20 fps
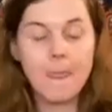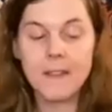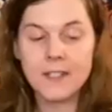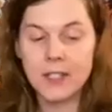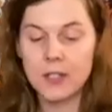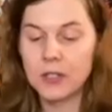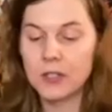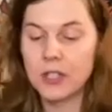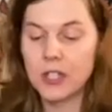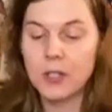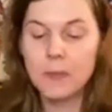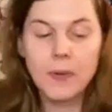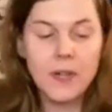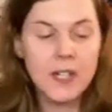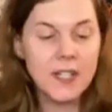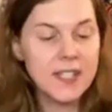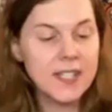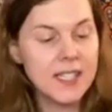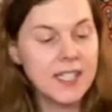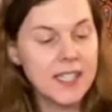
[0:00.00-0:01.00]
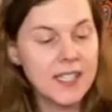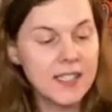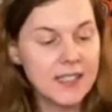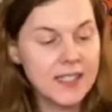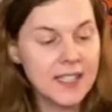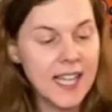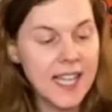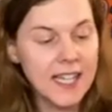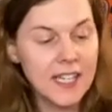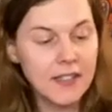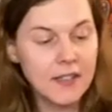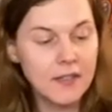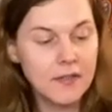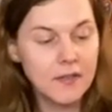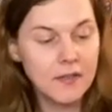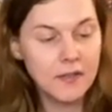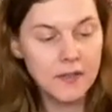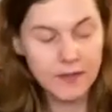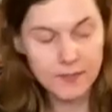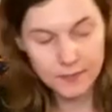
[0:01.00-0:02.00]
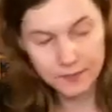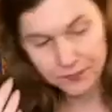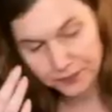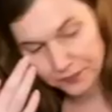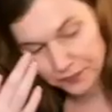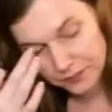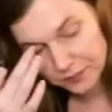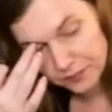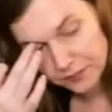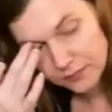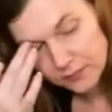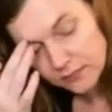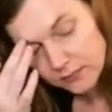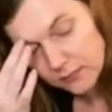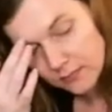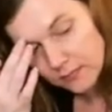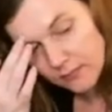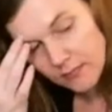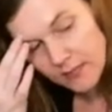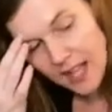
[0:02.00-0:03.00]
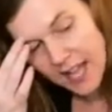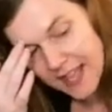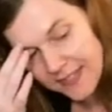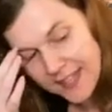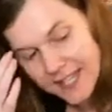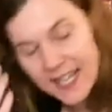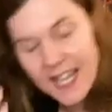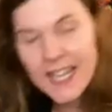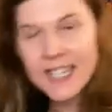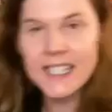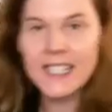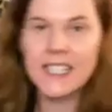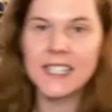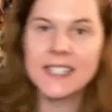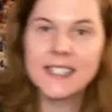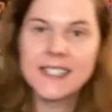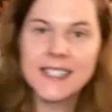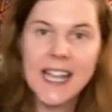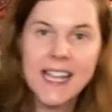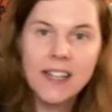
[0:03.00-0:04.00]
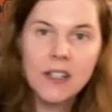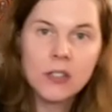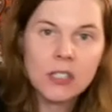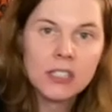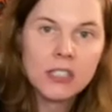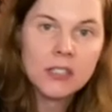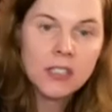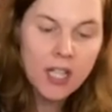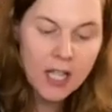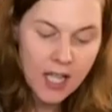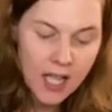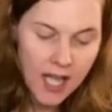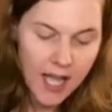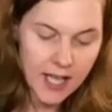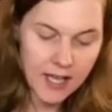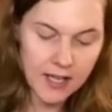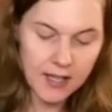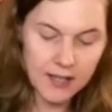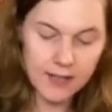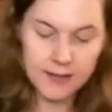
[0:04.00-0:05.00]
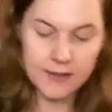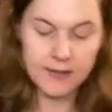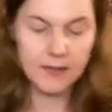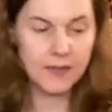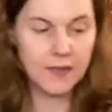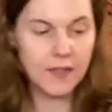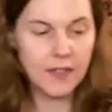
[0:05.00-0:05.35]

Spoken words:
So your person is kind of, I think, ending a cycle of,